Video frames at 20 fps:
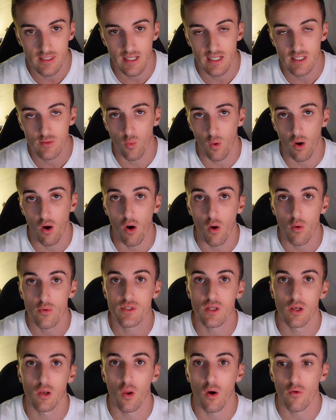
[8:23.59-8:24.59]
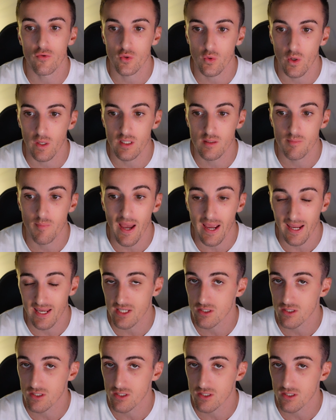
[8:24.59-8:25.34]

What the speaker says: is what holds a lot of traders back.